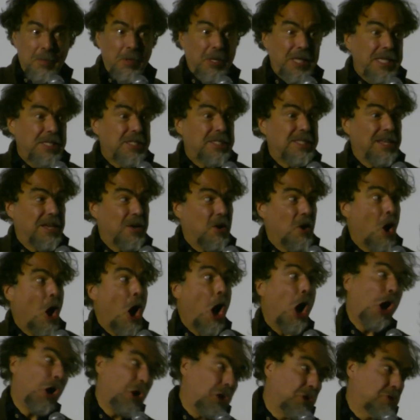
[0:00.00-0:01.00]
but it's
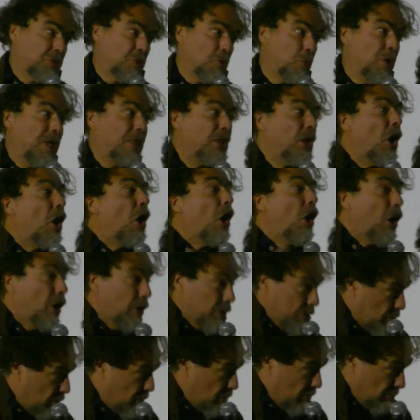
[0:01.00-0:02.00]
us with
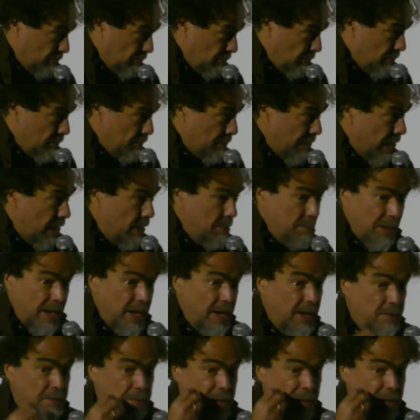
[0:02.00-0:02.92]
us by